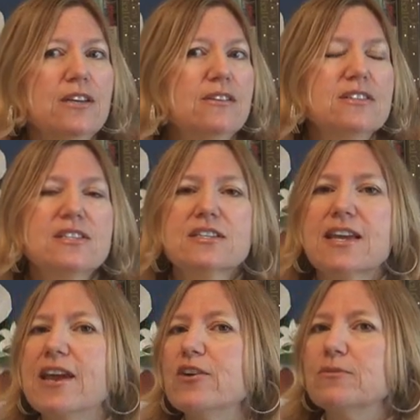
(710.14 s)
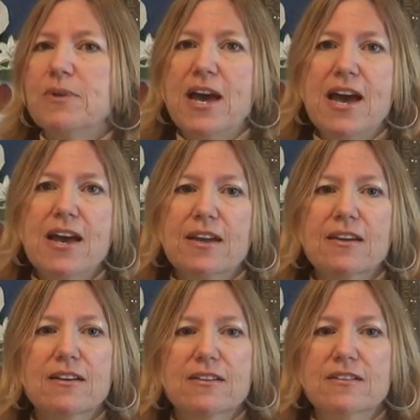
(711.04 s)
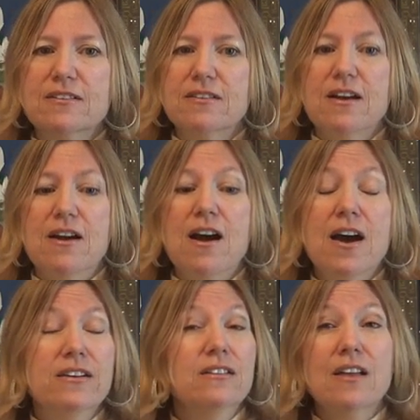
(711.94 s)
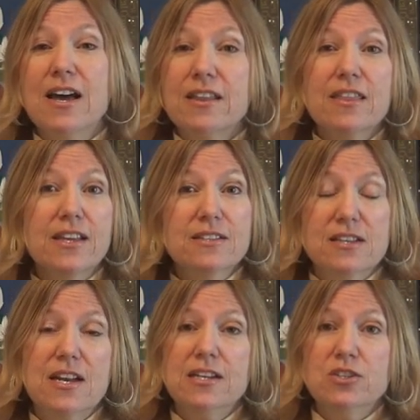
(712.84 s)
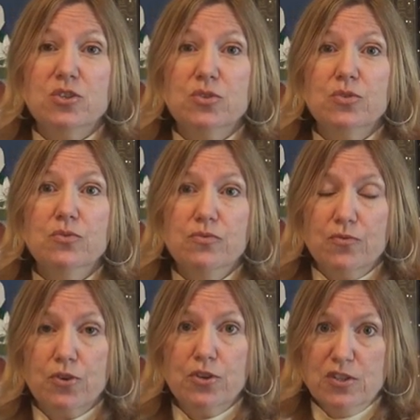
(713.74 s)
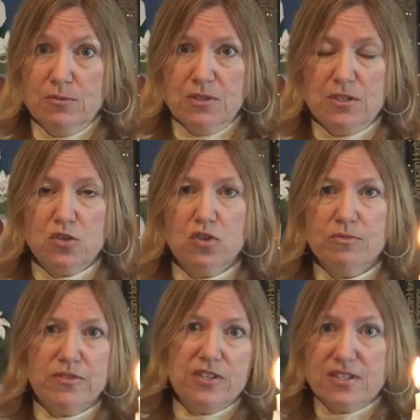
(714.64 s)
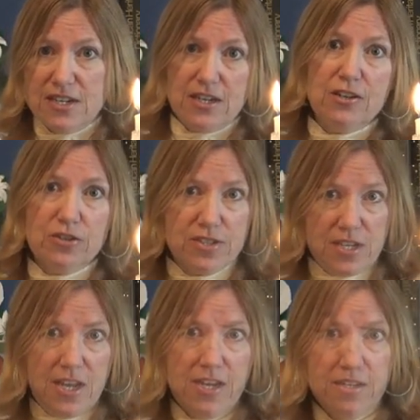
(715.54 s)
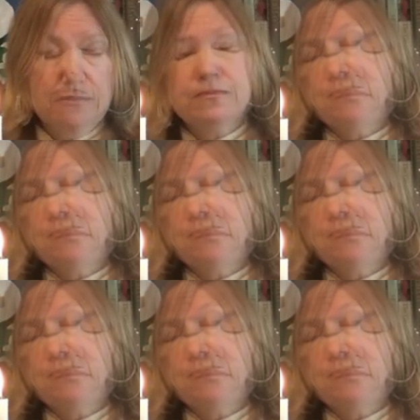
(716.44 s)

scaled back on a lot of things that I do for Christmas in terms of the secular side.